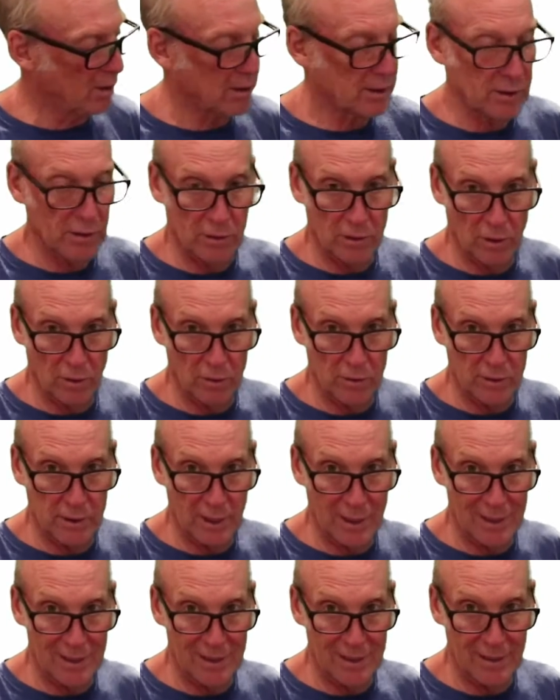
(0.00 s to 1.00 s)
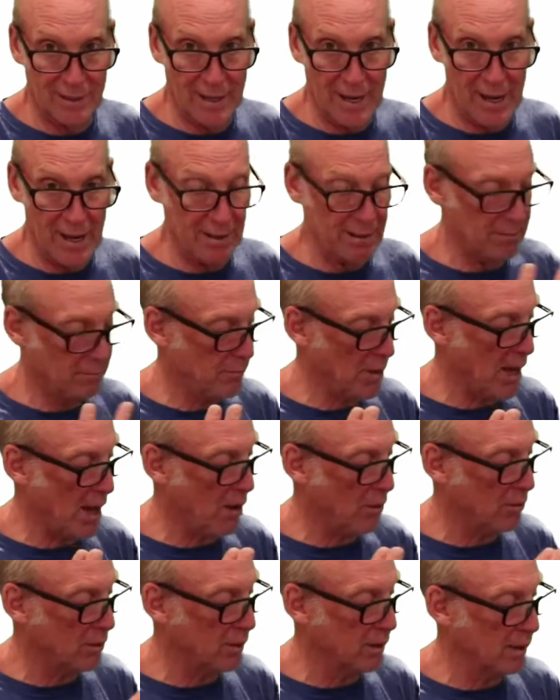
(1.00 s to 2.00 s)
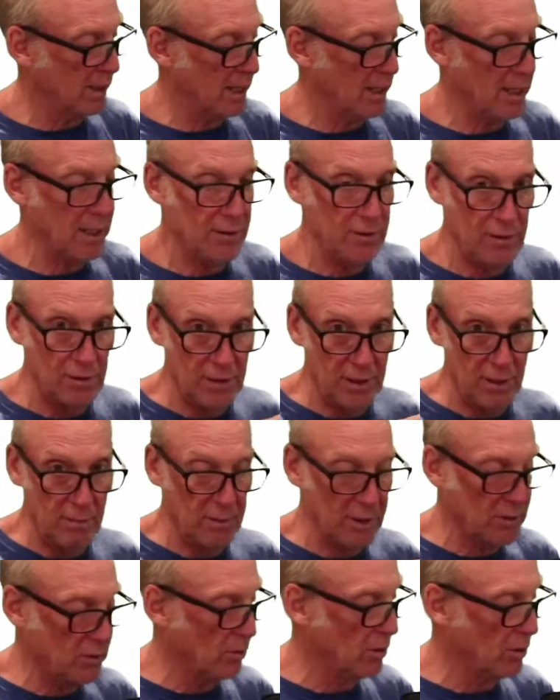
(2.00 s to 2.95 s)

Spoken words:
also goes into that power, and your NEMA